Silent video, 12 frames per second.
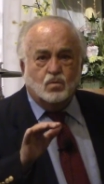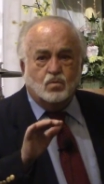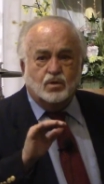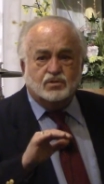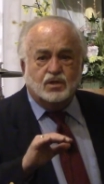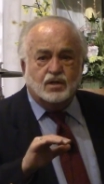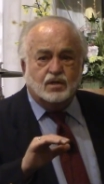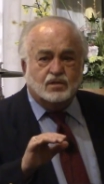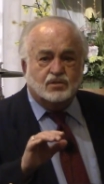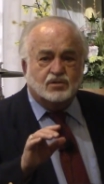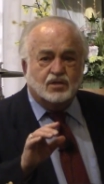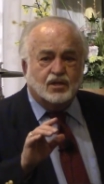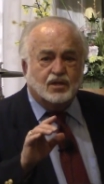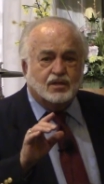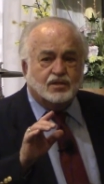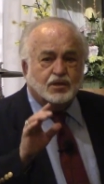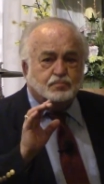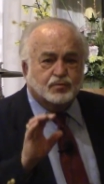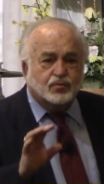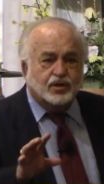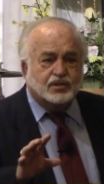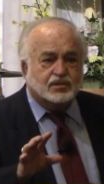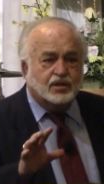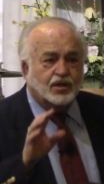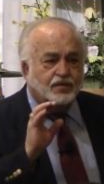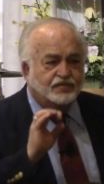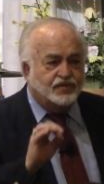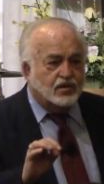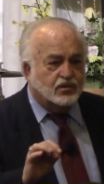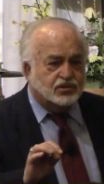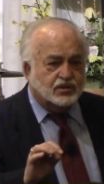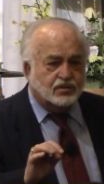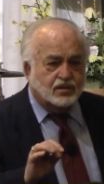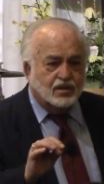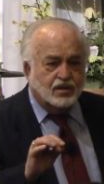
which is the priestly function